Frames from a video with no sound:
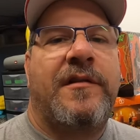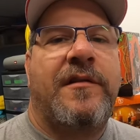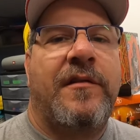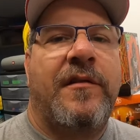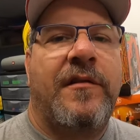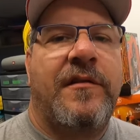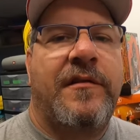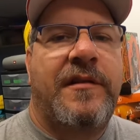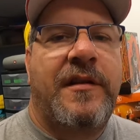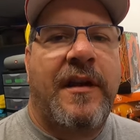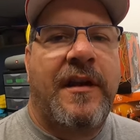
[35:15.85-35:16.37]
this a
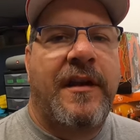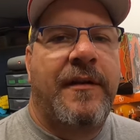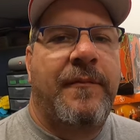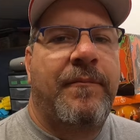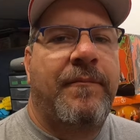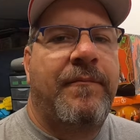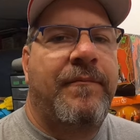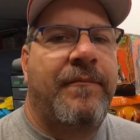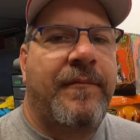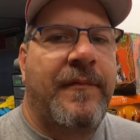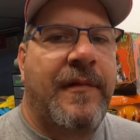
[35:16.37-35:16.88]
long
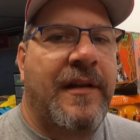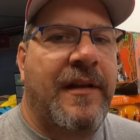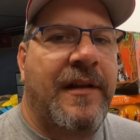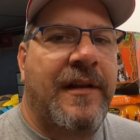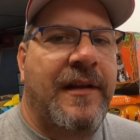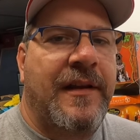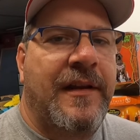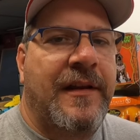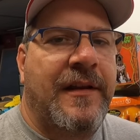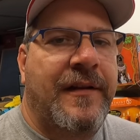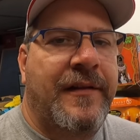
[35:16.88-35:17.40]
time,
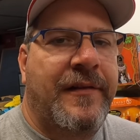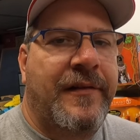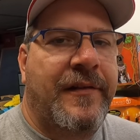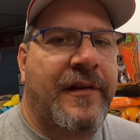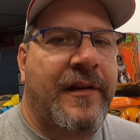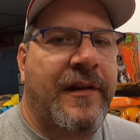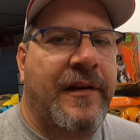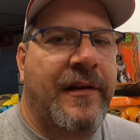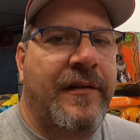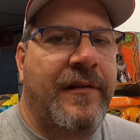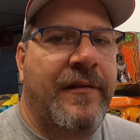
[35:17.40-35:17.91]
and
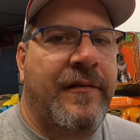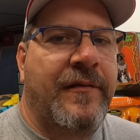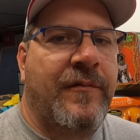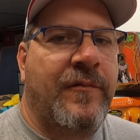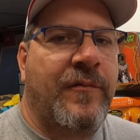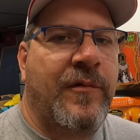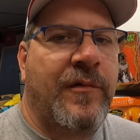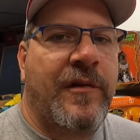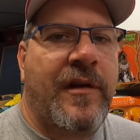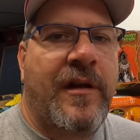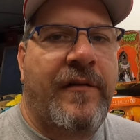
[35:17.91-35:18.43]
look at
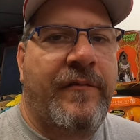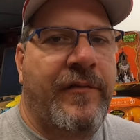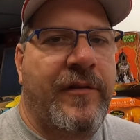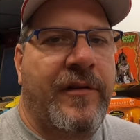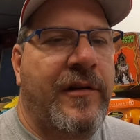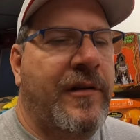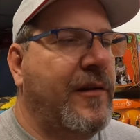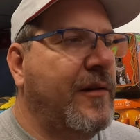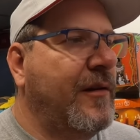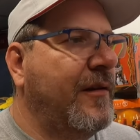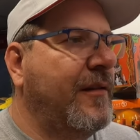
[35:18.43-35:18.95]
we're not
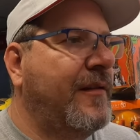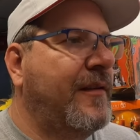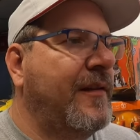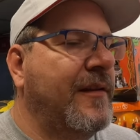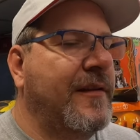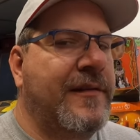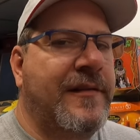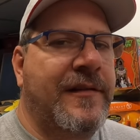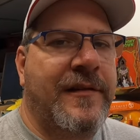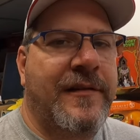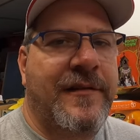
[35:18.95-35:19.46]
very good at
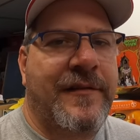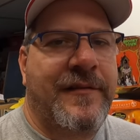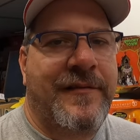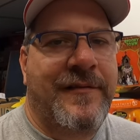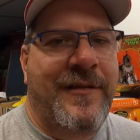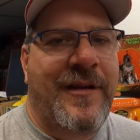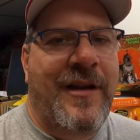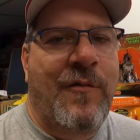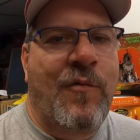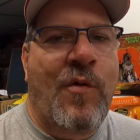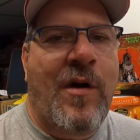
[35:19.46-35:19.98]
this
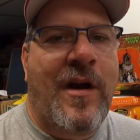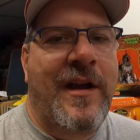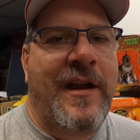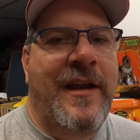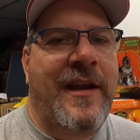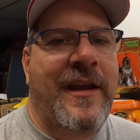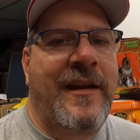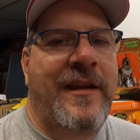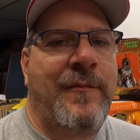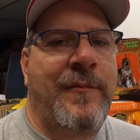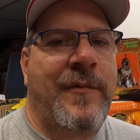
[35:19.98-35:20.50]
why
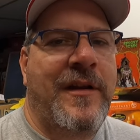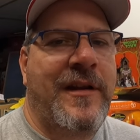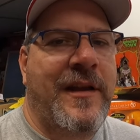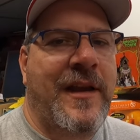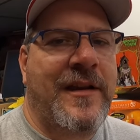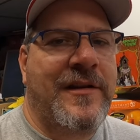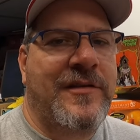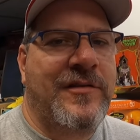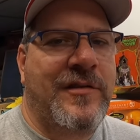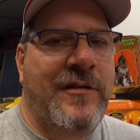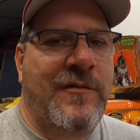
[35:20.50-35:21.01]
anybody
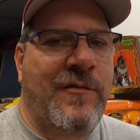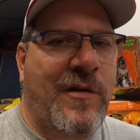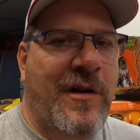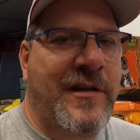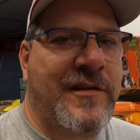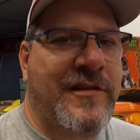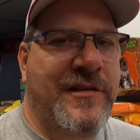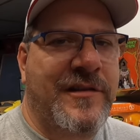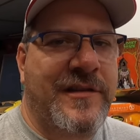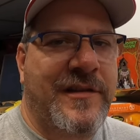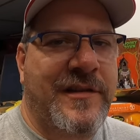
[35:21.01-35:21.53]
actually
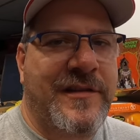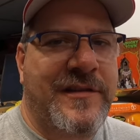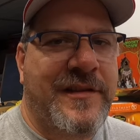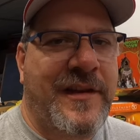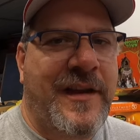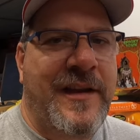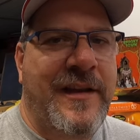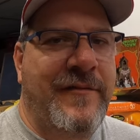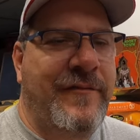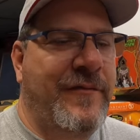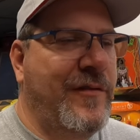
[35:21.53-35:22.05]
watches us,
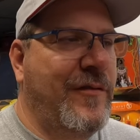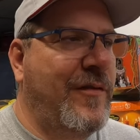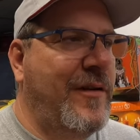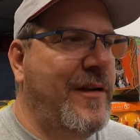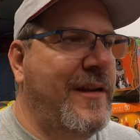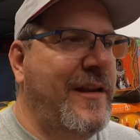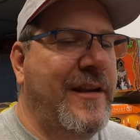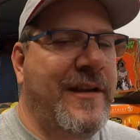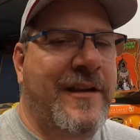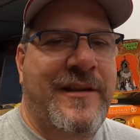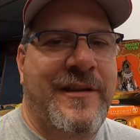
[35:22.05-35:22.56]
I have no
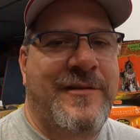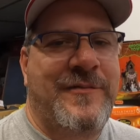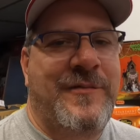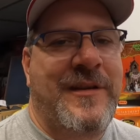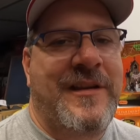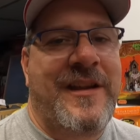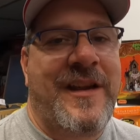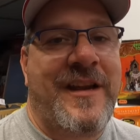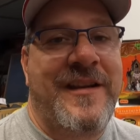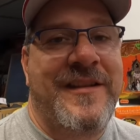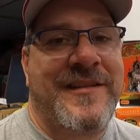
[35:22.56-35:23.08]
idea because we
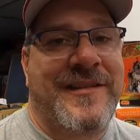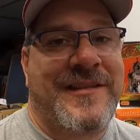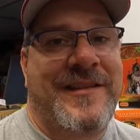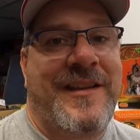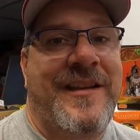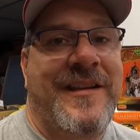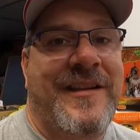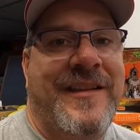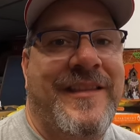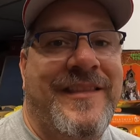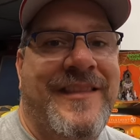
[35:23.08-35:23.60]
kind of suck